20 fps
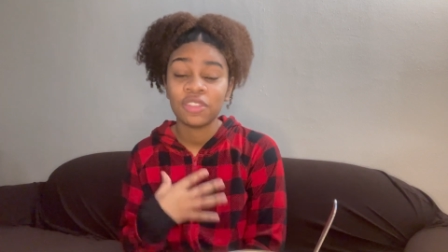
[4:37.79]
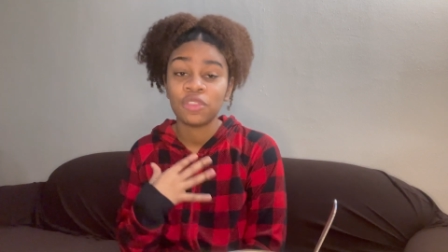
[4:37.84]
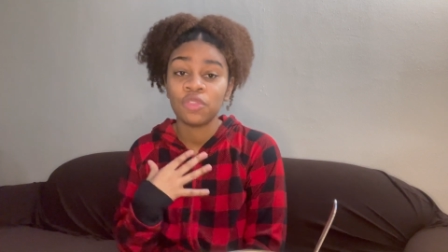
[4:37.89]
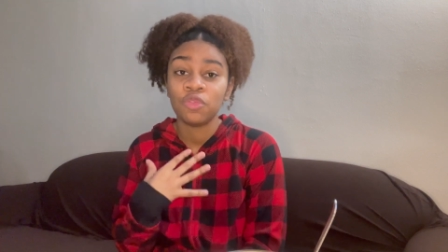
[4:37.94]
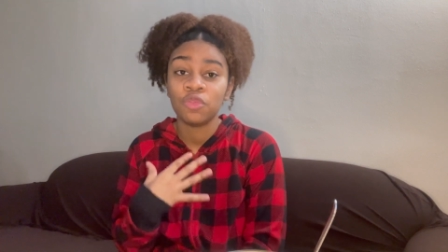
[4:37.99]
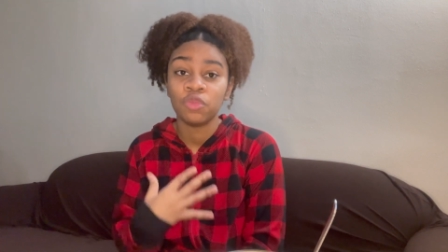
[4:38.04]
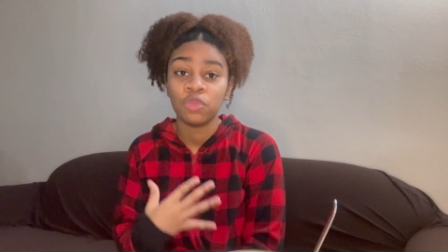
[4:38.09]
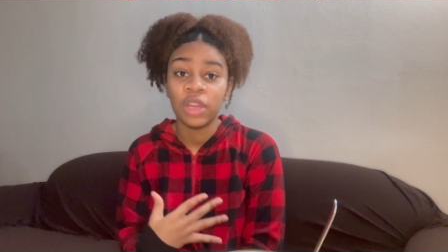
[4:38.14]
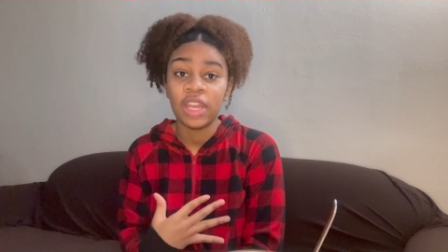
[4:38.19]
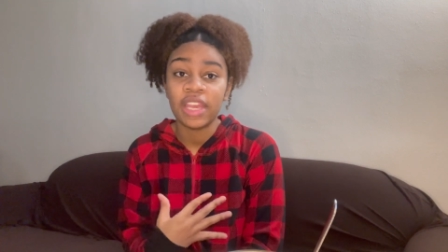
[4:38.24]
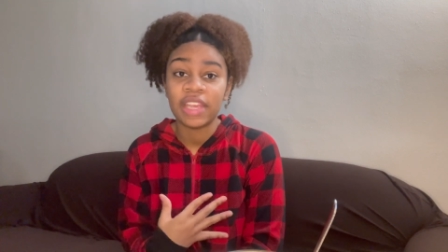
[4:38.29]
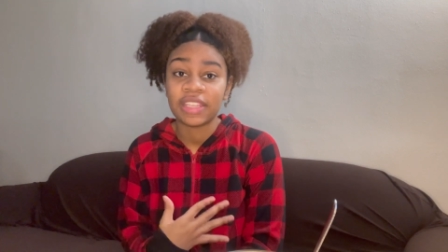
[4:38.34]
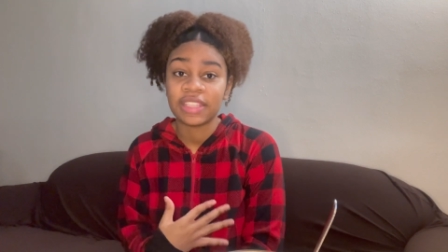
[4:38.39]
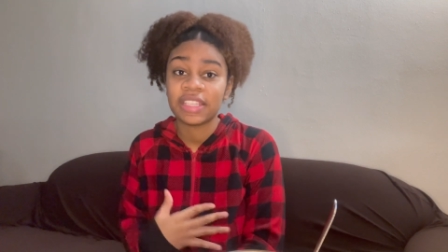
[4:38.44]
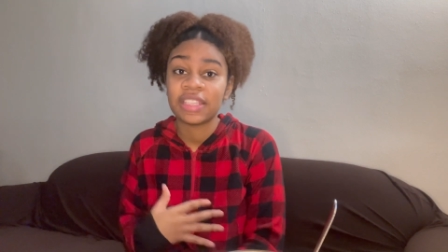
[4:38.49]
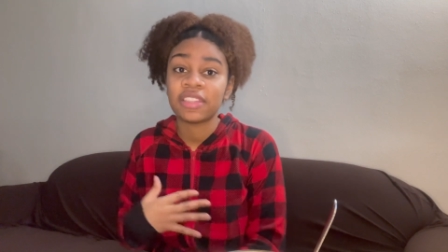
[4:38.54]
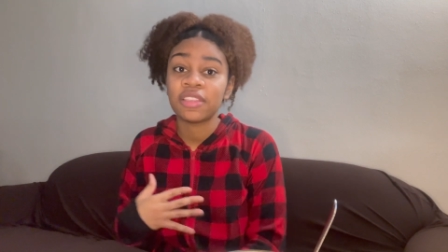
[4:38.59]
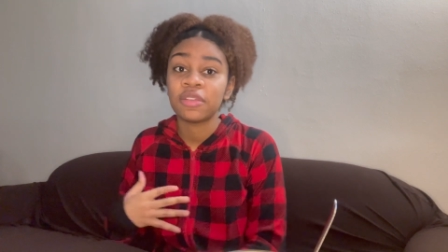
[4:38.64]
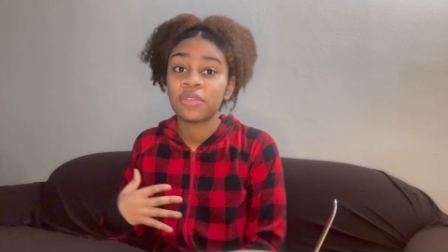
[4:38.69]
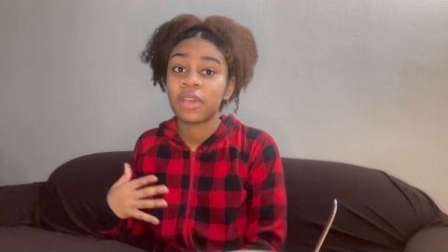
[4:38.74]
to rest.
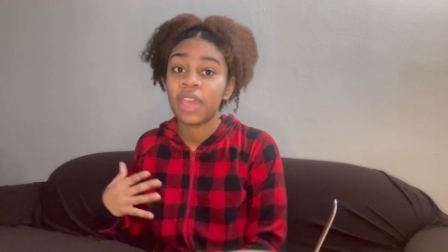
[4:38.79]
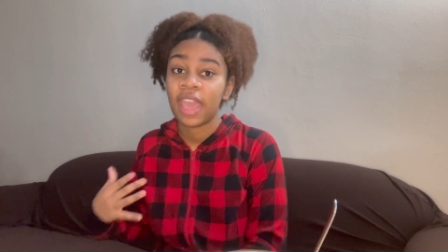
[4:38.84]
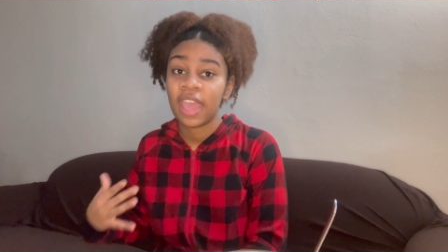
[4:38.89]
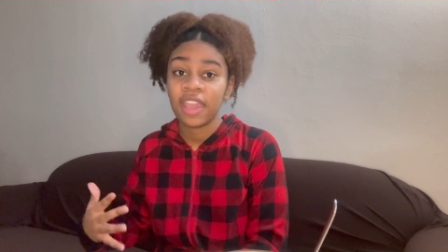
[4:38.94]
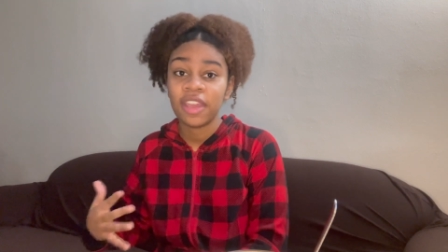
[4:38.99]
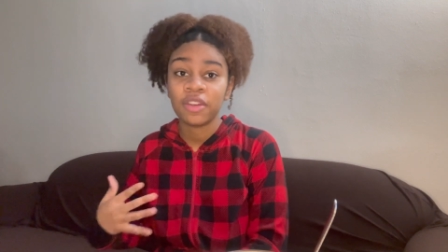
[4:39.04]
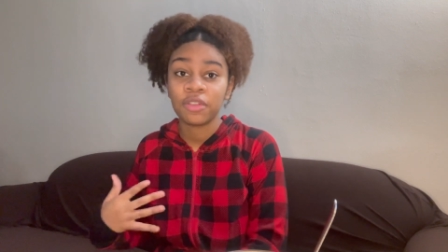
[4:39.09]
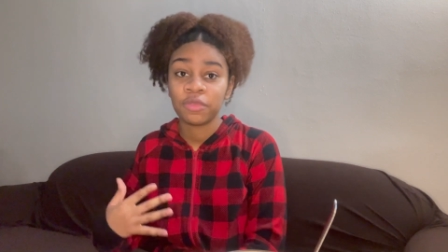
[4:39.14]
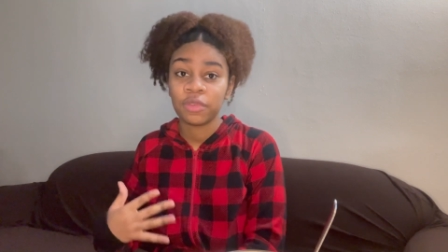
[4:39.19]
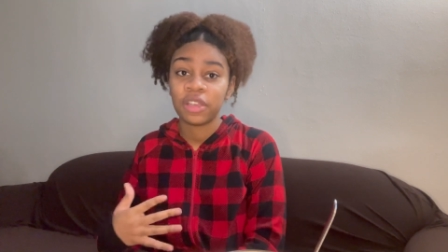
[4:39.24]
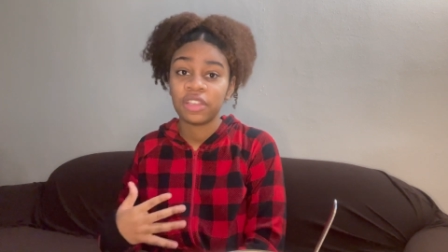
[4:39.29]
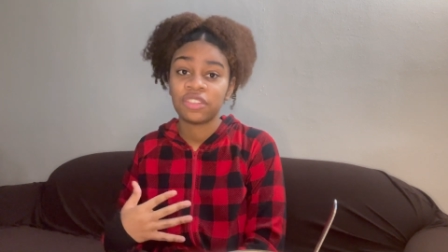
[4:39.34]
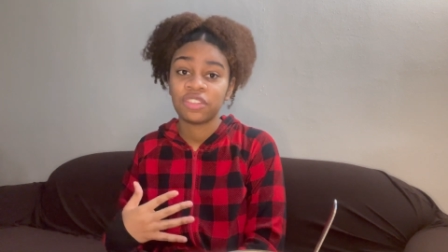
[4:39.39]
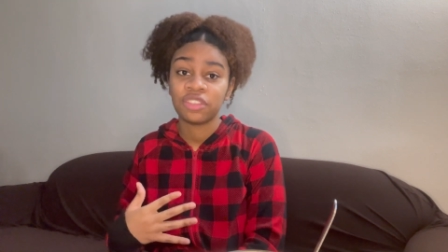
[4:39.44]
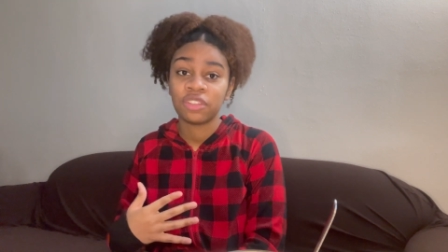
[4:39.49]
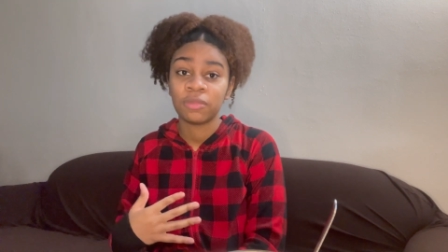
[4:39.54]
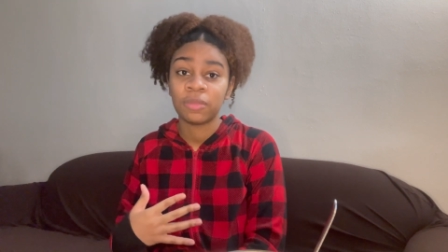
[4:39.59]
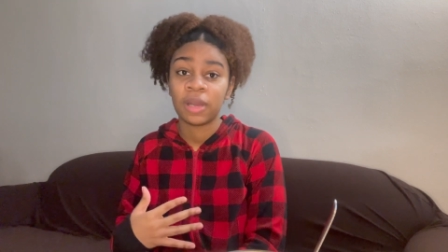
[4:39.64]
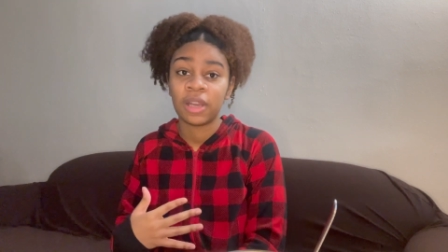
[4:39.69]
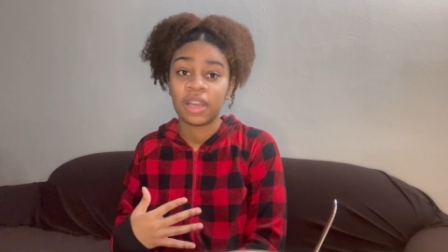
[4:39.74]
It's okay to rest
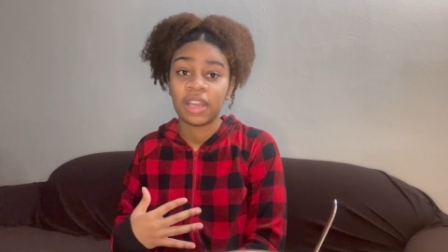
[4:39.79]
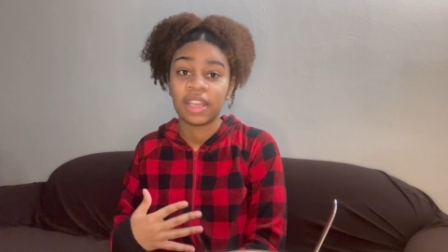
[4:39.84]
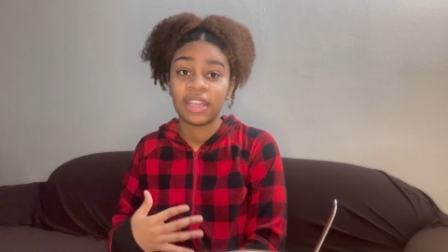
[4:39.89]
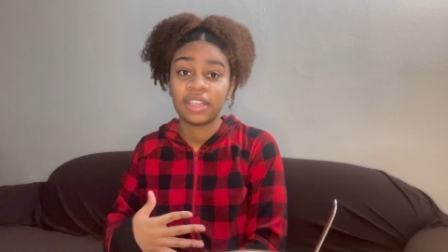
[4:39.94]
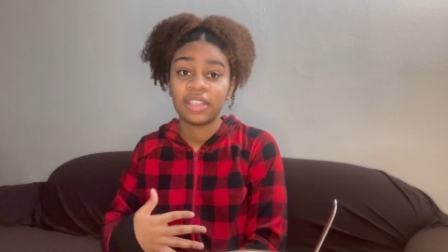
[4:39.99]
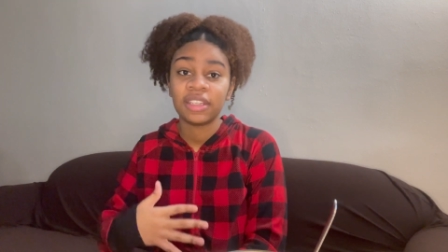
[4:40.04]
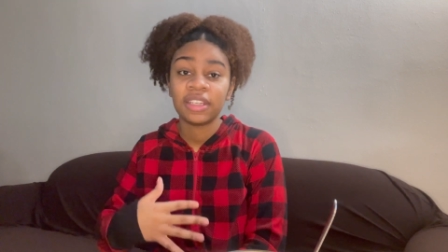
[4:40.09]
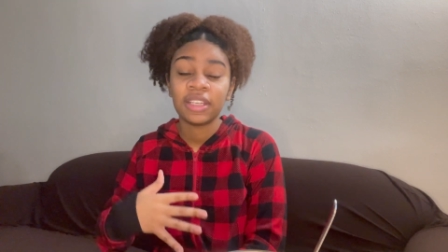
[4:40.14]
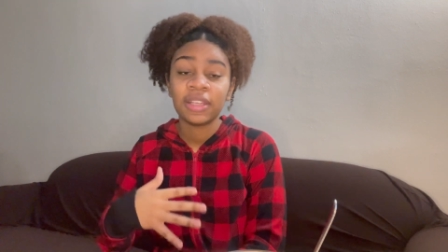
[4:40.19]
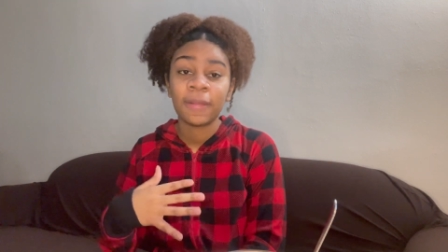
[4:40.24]
your mind.